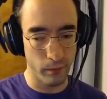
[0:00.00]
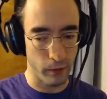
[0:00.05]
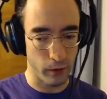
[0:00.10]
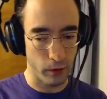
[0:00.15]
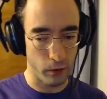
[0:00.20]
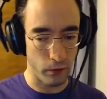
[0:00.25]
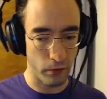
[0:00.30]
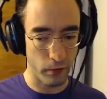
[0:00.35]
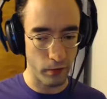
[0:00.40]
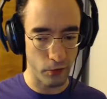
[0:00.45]

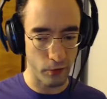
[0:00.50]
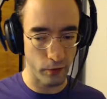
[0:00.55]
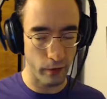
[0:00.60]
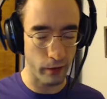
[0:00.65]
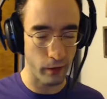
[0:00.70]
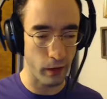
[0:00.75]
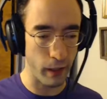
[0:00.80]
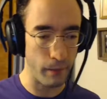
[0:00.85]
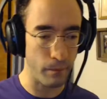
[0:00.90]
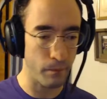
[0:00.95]
Goes in a straight
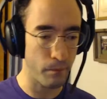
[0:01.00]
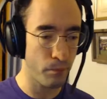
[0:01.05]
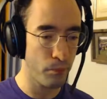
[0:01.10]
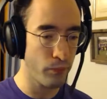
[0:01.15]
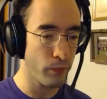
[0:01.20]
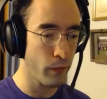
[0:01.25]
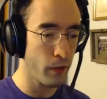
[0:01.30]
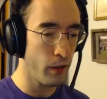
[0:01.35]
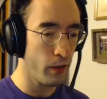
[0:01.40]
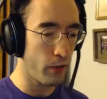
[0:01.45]
line.
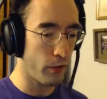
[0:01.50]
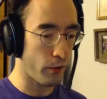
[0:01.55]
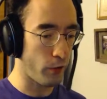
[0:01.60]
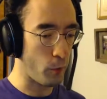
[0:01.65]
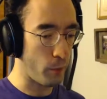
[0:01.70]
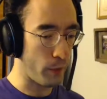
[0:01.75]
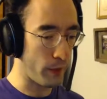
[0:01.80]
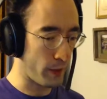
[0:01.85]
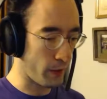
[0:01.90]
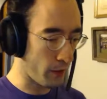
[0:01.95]
So
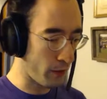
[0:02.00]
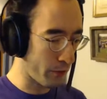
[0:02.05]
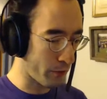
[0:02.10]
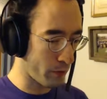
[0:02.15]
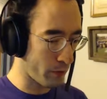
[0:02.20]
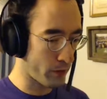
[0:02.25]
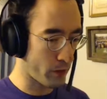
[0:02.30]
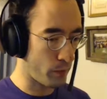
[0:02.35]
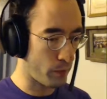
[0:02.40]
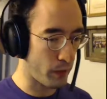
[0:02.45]
because we're
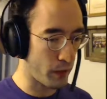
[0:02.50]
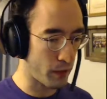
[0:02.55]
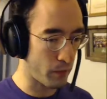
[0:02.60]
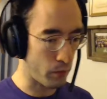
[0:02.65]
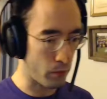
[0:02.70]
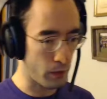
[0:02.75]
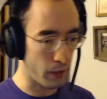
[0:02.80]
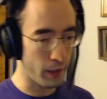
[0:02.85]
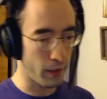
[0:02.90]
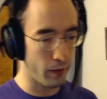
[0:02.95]
at the bottom
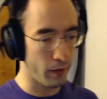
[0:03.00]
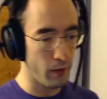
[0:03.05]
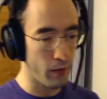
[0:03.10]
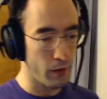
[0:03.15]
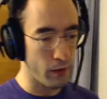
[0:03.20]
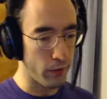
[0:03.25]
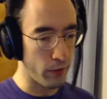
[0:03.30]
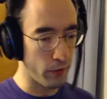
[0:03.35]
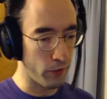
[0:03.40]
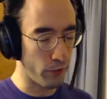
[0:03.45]
right,
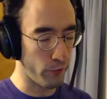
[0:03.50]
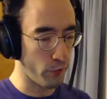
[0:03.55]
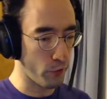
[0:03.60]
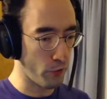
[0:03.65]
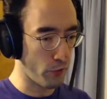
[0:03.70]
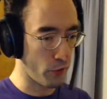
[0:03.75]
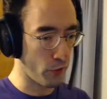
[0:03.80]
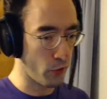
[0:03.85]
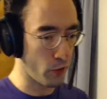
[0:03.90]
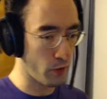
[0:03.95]
this
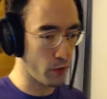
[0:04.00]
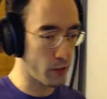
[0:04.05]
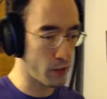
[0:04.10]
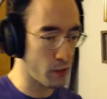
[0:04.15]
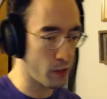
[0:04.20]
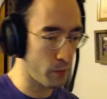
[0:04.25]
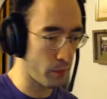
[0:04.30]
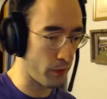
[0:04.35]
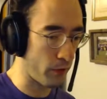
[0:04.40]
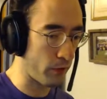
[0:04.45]
first turret
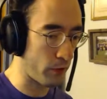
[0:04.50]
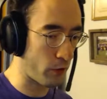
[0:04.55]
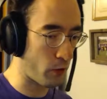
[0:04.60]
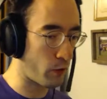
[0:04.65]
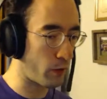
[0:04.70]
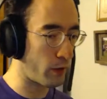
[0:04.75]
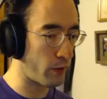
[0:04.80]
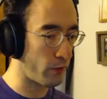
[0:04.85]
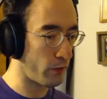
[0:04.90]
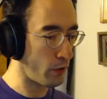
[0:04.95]
ship is
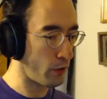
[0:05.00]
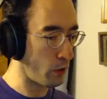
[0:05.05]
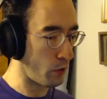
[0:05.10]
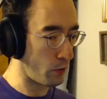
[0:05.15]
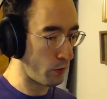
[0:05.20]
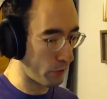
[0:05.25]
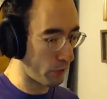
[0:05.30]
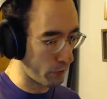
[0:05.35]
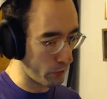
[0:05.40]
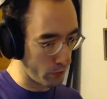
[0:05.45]
going to go
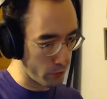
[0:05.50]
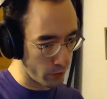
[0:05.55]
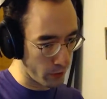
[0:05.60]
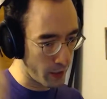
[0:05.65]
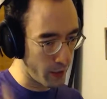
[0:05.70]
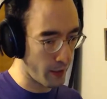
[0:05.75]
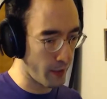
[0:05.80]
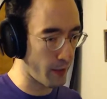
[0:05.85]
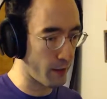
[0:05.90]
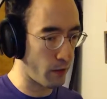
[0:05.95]

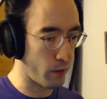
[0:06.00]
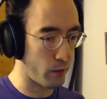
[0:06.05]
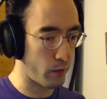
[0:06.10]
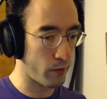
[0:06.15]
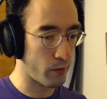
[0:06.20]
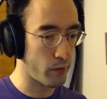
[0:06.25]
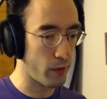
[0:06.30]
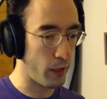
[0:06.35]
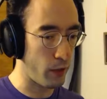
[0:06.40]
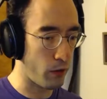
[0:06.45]
straight down
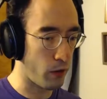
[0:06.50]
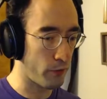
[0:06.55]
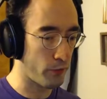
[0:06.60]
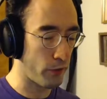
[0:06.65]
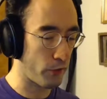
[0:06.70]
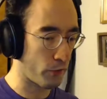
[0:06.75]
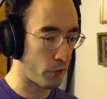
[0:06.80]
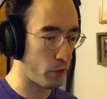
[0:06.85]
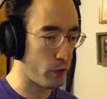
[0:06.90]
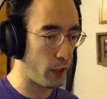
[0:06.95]
and off the
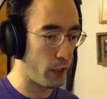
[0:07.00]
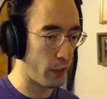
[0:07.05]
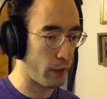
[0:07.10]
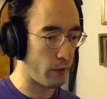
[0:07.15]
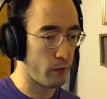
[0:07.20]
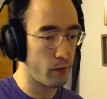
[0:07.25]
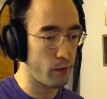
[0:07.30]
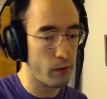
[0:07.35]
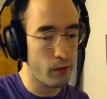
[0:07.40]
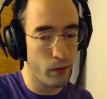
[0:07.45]
screen,
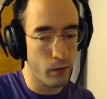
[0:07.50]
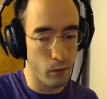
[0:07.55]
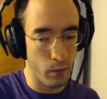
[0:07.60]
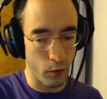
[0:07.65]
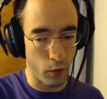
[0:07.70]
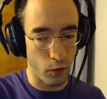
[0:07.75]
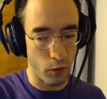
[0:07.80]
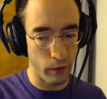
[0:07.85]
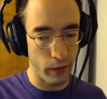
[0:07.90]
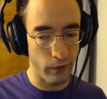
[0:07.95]

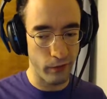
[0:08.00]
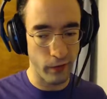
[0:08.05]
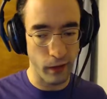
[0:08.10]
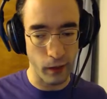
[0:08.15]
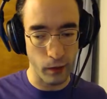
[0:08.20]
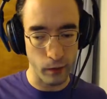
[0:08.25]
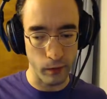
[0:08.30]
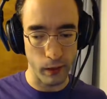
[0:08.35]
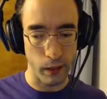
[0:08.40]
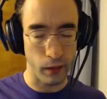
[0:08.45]
only
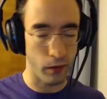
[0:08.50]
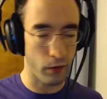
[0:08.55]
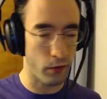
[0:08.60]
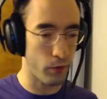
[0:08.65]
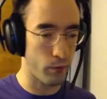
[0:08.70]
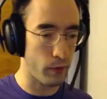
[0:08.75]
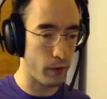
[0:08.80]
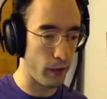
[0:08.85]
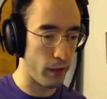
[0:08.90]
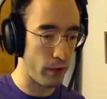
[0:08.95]
firing
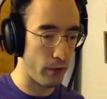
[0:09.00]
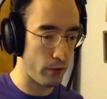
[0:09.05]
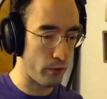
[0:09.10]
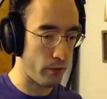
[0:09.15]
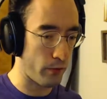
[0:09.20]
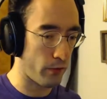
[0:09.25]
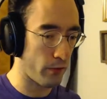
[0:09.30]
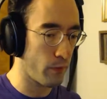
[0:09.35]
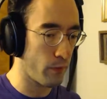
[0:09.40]
3 lasers.